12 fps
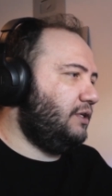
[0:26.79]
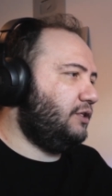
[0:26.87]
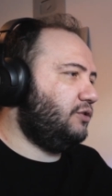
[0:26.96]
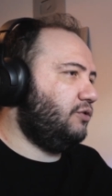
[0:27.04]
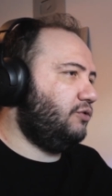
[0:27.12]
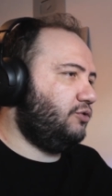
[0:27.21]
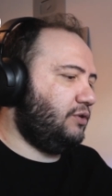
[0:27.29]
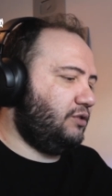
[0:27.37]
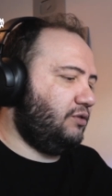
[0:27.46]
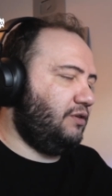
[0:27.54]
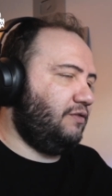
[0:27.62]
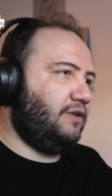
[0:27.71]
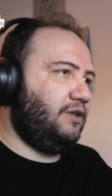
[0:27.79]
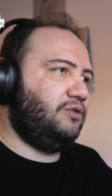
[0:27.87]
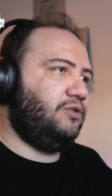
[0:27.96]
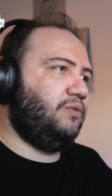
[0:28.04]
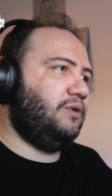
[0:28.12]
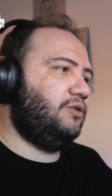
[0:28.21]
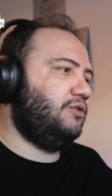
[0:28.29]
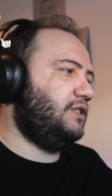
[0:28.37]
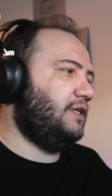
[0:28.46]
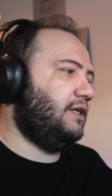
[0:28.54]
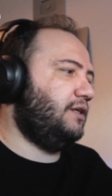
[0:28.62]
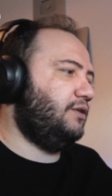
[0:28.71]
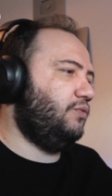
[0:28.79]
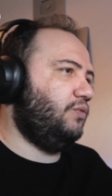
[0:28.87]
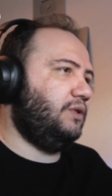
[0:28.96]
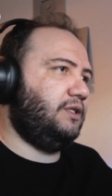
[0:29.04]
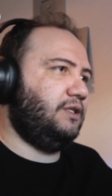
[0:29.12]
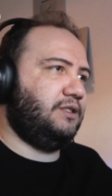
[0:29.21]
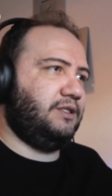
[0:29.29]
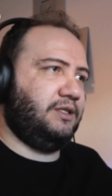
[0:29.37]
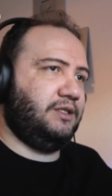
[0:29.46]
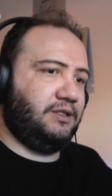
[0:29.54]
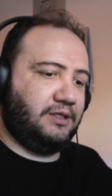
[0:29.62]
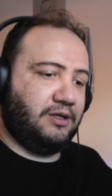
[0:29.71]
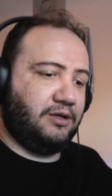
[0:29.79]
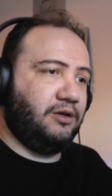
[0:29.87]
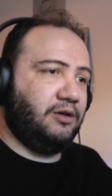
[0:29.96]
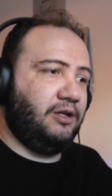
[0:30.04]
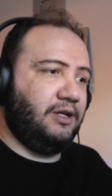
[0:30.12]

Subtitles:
Let's go straight to the video to understand what this is all